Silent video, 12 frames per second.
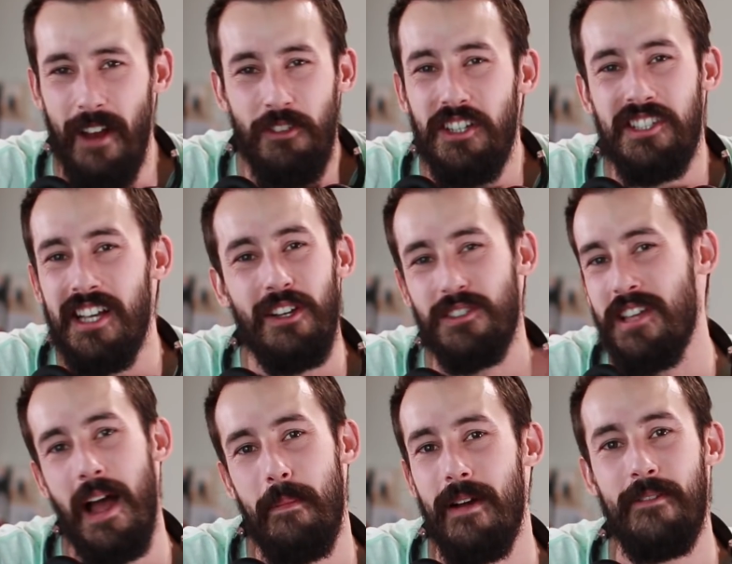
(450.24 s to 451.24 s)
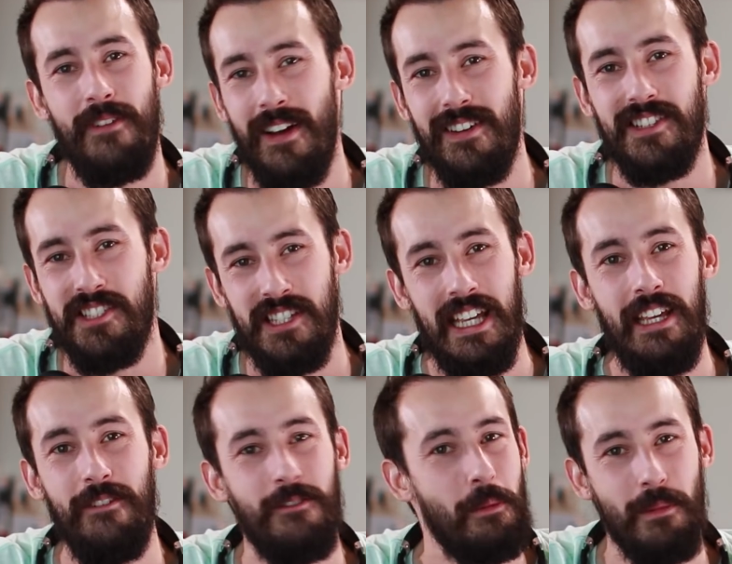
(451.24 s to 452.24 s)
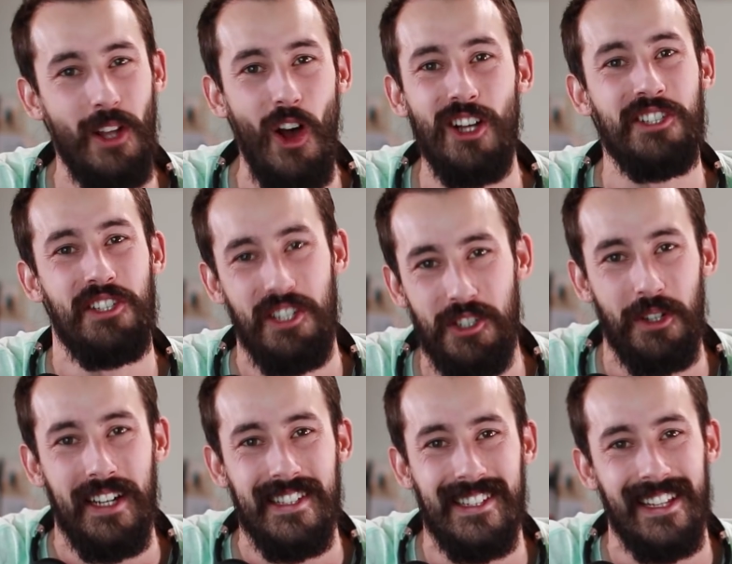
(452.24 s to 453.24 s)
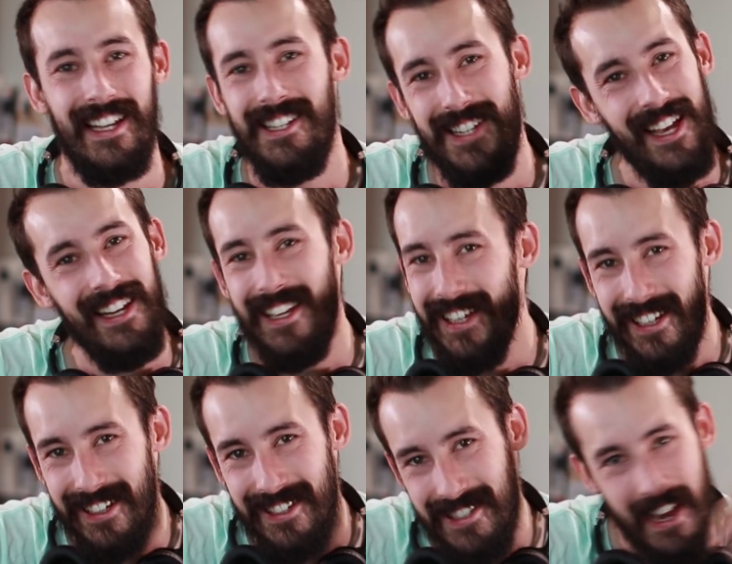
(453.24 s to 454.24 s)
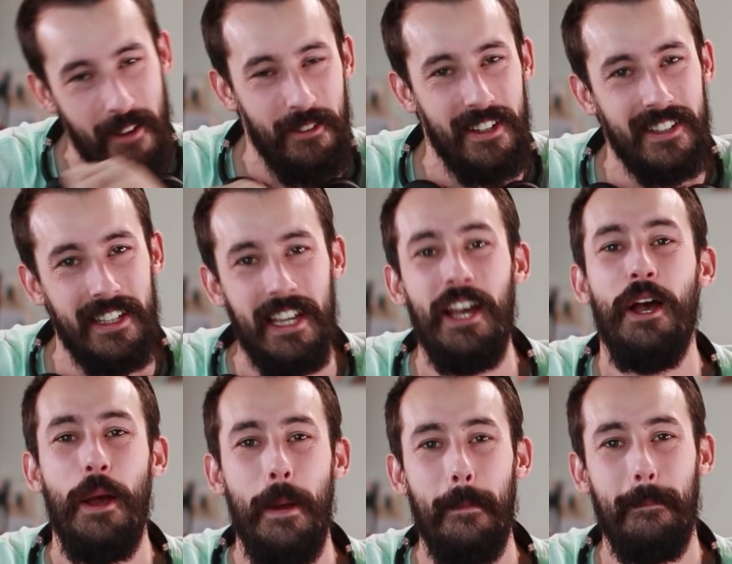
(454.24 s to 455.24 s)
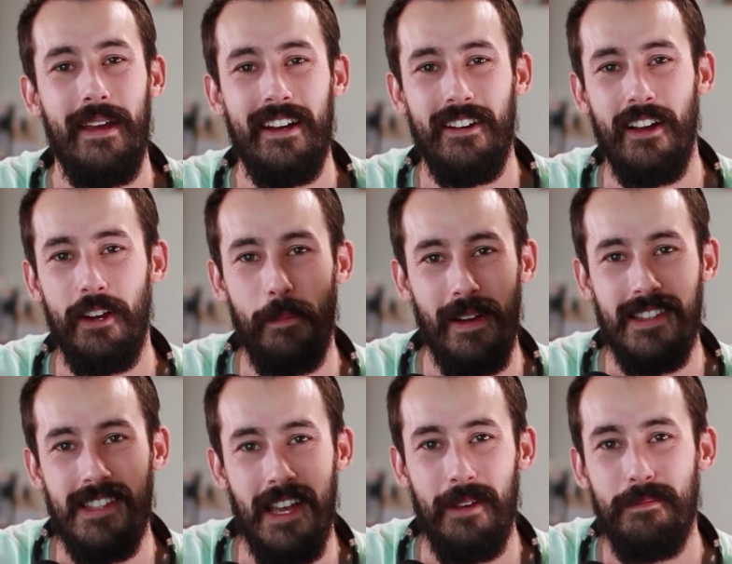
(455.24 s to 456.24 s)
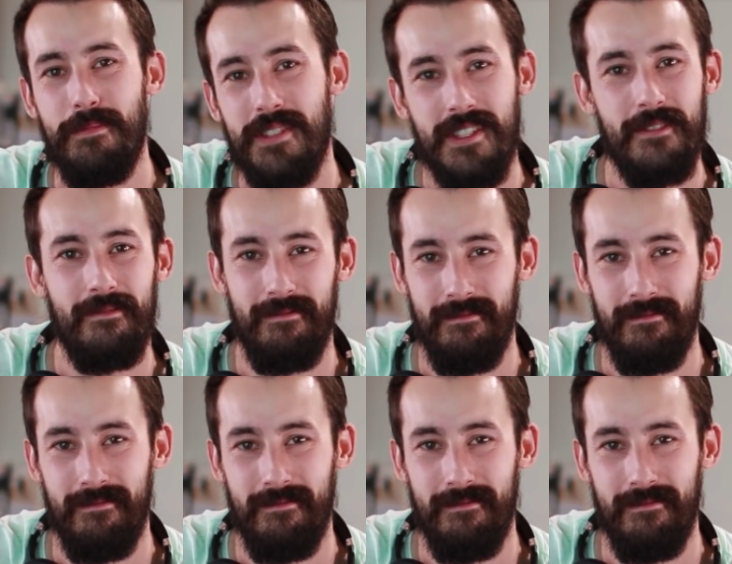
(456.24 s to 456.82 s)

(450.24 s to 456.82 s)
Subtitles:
Every single time I found a scene from Lost in Translation, it definitely made it onto my tapes.